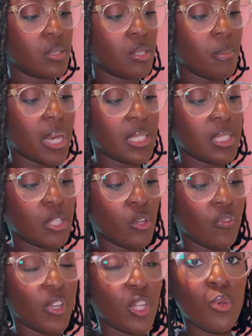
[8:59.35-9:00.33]
to
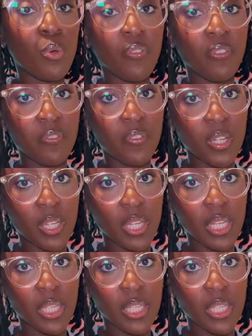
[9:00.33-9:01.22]
myself and do it for fun,